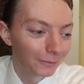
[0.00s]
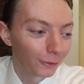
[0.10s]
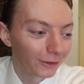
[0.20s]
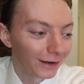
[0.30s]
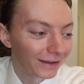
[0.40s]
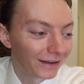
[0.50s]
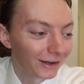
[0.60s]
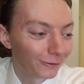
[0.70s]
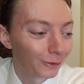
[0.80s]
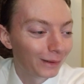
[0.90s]
more than I care
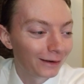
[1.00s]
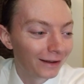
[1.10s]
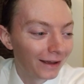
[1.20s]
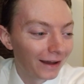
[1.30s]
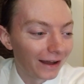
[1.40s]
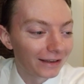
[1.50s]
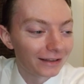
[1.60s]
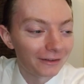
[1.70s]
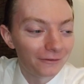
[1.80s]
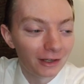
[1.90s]
to admit. I
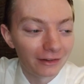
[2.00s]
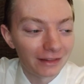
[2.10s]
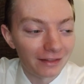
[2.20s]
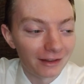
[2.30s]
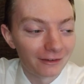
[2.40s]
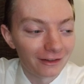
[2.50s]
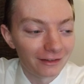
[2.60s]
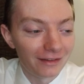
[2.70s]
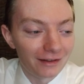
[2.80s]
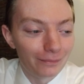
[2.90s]
get the feeling that there is a
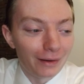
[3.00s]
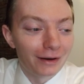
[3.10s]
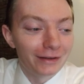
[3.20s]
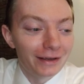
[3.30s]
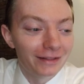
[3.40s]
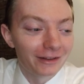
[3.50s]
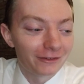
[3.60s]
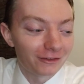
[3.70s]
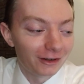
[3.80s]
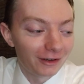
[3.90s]
dead body in the
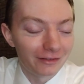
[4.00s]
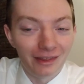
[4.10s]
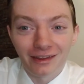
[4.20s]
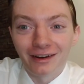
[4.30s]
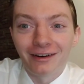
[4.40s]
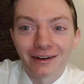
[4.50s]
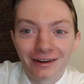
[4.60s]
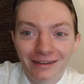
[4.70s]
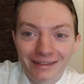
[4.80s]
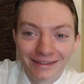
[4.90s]
trunk of his
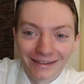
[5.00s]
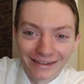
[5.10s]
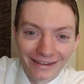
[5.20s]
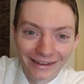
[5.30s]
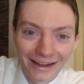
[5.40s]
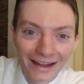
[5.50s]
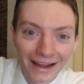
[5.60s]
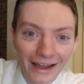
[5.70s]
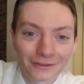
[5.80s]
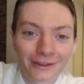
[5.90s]
car.
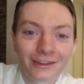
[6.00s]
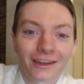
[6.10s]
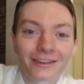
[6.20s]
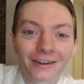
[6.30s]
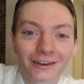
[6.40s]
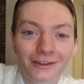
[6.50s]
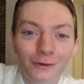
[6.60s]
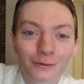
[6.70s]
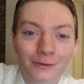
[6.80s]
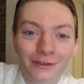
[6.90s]
Ever since I started
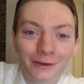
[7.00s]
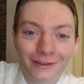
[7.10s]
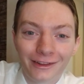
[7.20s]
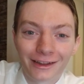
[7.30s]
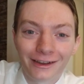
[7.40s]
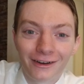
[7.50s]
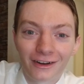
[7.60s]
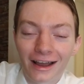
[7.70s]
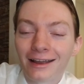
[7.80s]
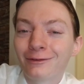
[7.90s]
doing reviews in the
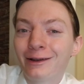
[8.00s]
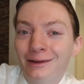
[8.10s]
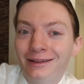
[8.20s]
car, I would,